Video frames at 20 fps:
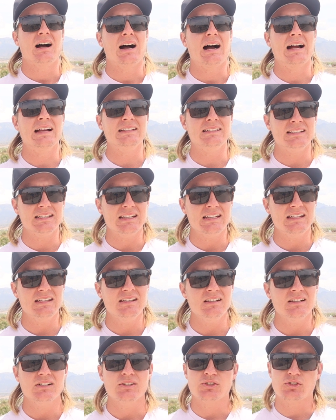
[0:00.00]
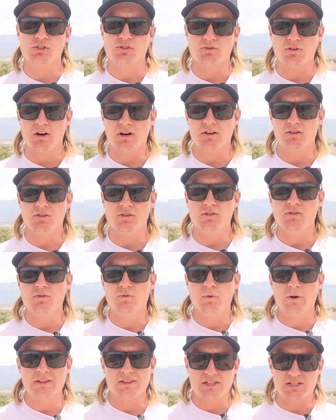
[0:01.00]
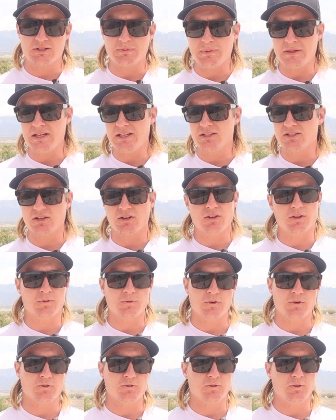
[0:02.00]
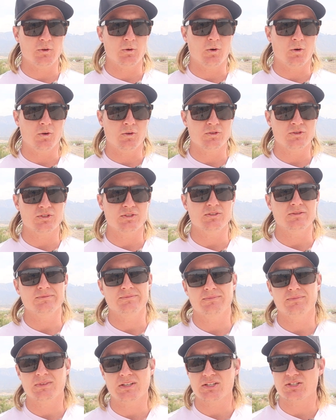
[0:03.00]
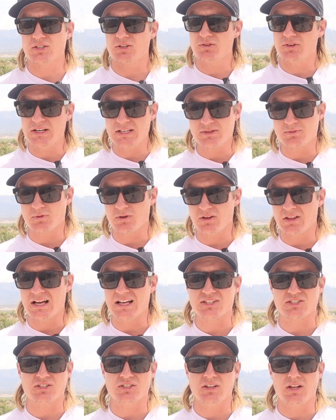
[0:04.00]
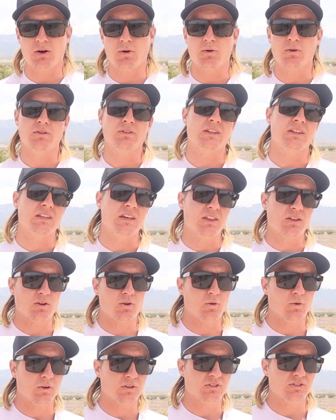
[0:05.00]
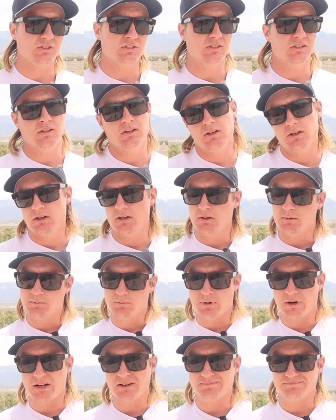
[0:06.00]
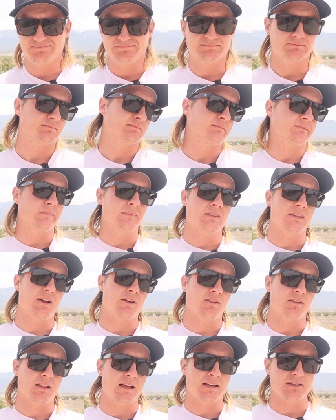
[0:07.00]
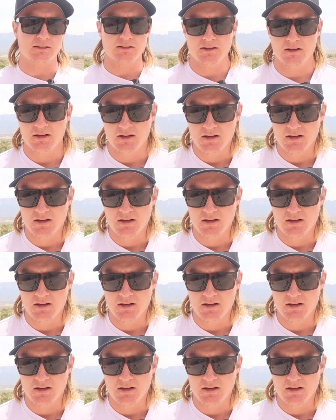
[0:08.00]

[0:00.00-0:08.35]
I did struggle with the speeds on the first few holes because the greens were a lot slower than the other course, but nevertheless,